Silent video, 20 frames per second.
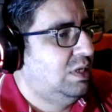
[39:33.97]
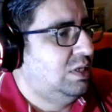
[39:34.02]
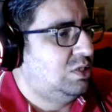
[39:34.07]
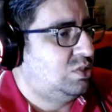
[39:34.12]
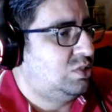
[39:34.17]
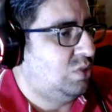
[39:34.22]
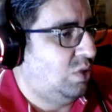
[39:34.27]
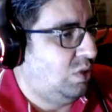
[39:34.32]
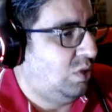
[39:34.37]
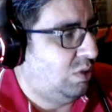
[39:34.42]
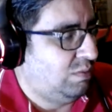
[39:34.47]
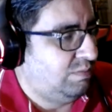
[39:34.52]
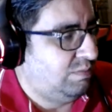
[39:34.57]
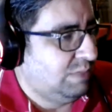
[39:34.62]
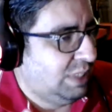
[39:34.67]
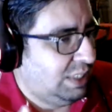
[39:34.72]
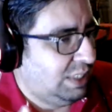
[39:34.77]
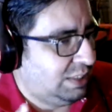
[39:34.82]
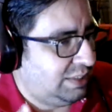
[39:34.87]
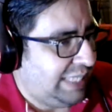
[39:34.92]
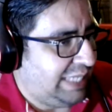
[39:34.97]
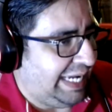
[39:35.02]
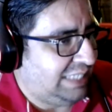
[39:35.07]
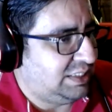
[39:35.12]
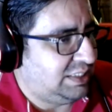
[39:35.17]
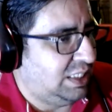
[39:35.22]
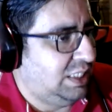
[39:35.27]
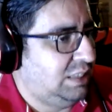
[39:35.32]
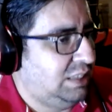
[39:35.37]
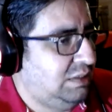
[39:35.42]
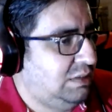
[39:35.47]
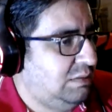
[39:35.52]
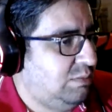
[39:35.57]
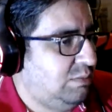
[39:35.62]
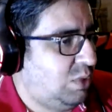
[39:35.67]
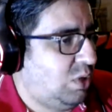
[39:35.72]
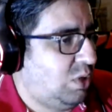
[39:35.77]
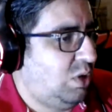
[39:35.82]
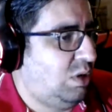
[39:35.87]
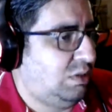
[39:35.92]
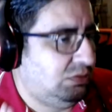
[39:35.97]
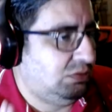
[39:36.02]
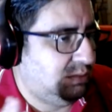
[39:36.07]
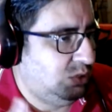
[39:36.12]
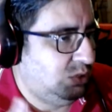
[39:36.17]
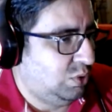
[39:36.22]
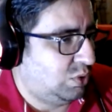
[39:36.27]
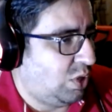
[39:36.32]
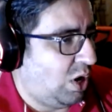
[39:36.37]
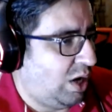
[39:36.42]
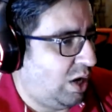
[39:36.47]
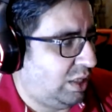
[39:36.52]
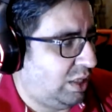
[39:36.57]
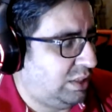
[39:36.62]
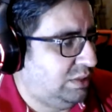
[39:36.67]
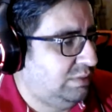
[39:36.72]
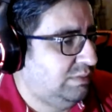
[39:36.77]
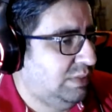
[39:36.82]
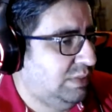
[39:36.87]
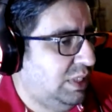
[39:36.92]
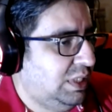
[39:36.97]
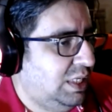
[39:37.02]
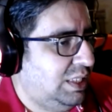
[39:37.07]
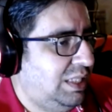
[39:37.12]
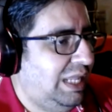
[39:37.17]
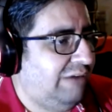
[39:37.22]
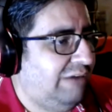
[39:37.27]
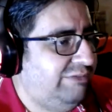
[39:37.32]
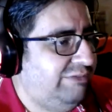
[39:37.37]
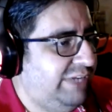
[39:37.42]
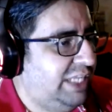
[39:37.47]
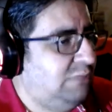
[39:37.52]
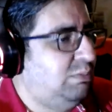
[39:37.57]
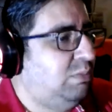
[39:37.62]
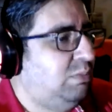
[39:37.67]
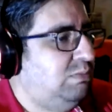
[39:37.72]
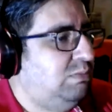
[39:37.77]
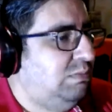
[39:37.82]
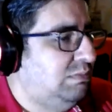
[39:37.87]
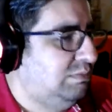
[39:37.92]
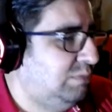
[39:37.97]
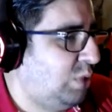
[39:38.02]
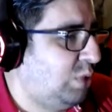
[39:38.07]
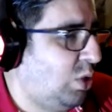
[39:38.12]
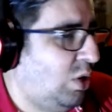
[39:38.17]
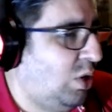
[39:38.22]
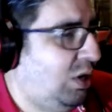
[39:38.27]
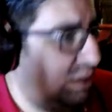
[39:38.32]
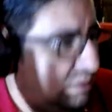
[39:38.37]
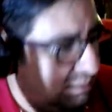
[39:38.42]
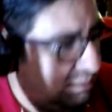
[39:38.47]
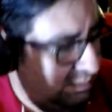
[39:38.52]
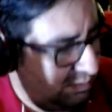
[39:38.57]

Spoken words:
So, Tejan, bro, you rock. Love me, bro.